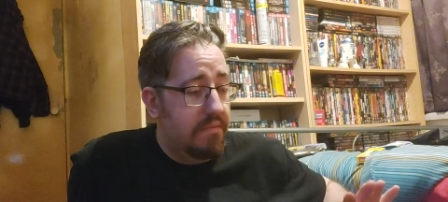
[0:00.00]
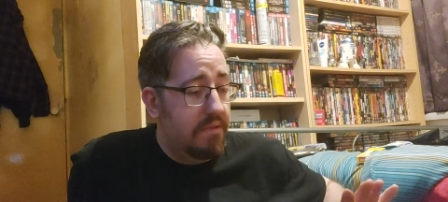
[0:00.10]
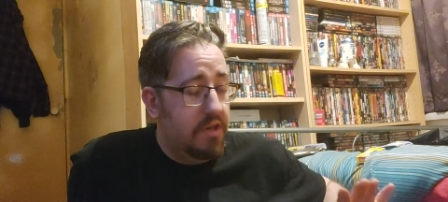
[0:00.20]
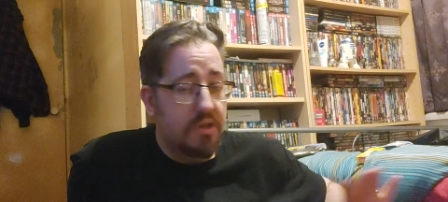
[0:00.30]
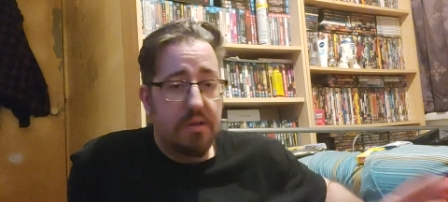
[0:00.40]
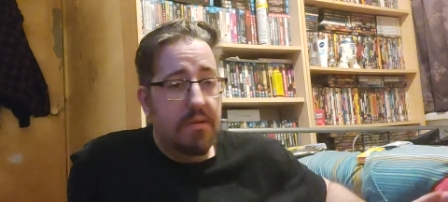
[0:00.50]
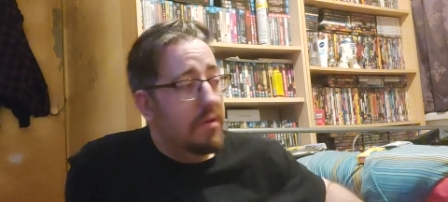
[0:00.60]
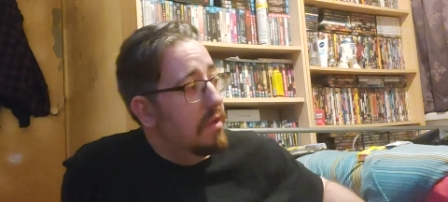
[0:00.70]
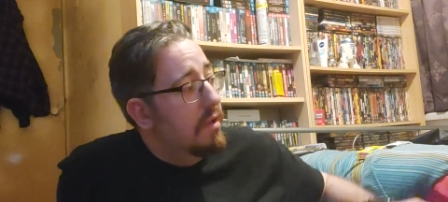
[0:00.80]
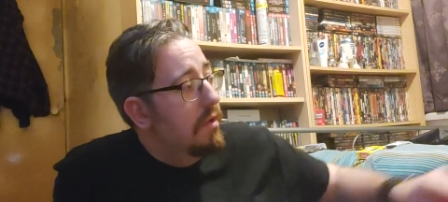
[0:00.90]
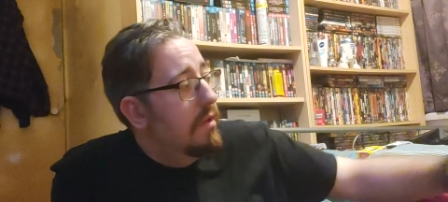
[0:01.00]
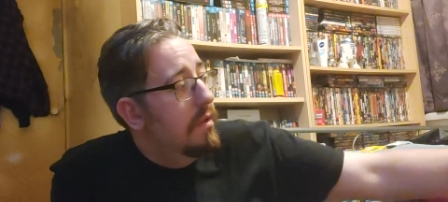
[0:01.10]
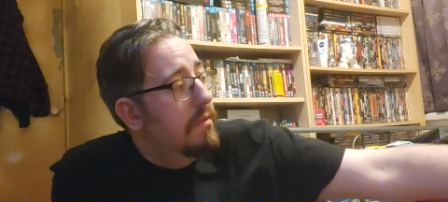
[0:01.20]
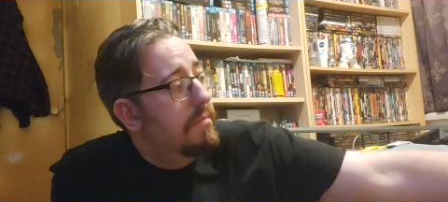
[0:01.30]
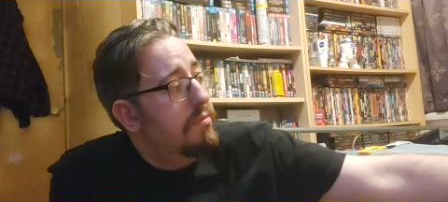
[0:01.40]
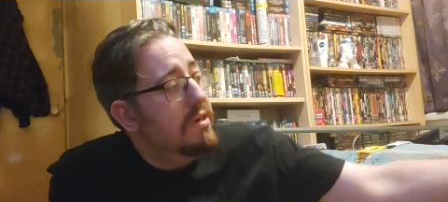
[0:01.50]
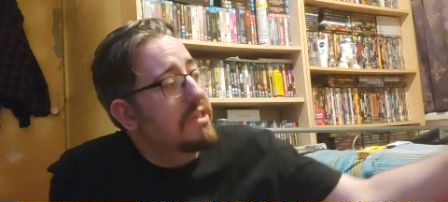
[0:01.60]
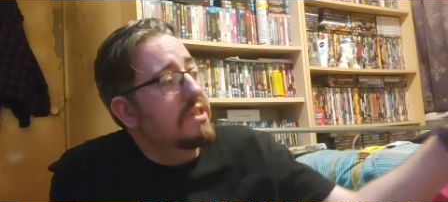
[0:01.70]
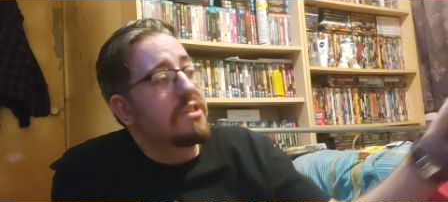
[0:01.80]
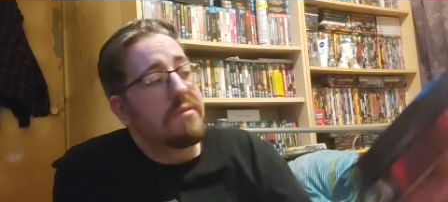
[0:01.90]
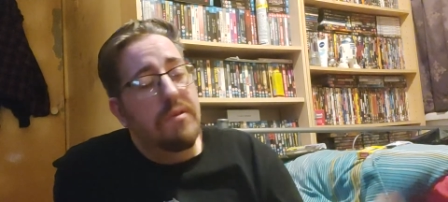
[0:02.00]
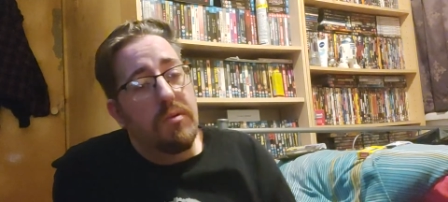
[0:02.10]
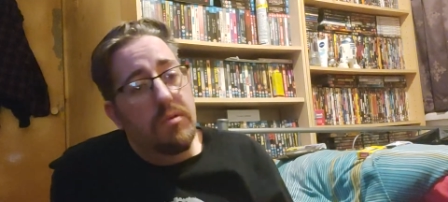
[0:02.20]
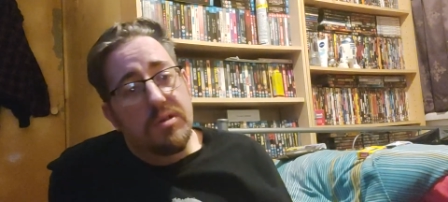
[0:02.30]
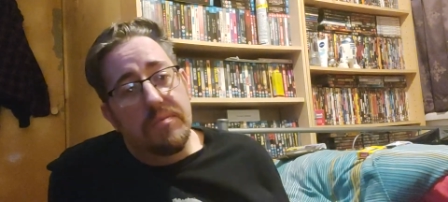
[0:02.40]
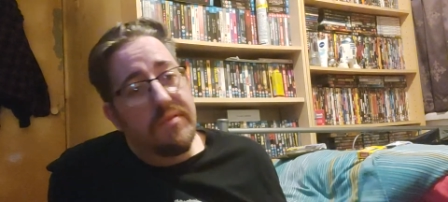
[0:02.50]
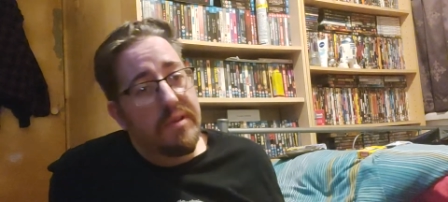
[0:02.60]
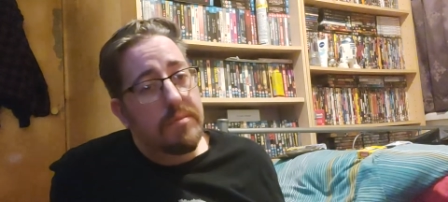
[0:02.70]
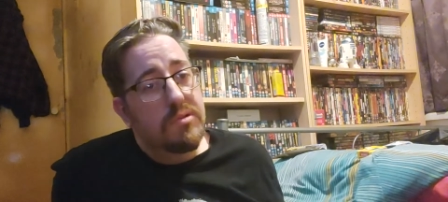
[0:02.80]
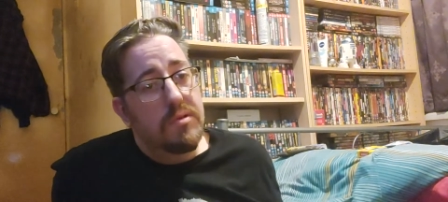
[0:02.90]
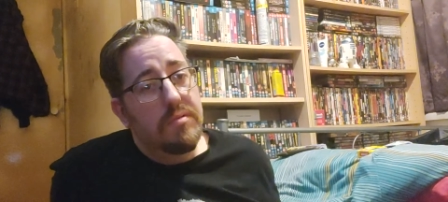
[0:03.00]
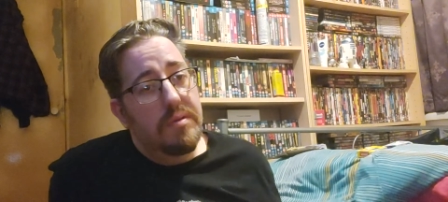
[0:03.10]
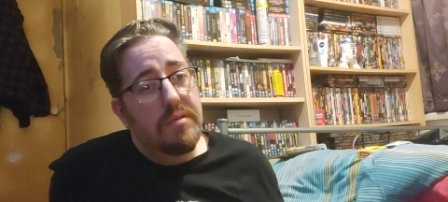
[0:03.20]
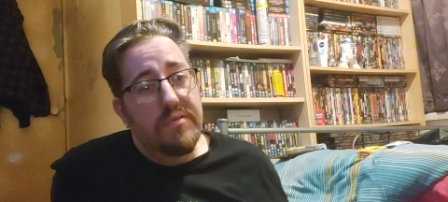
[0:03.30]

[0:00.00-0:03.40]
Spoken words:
Just pretty decent, awesome films all around.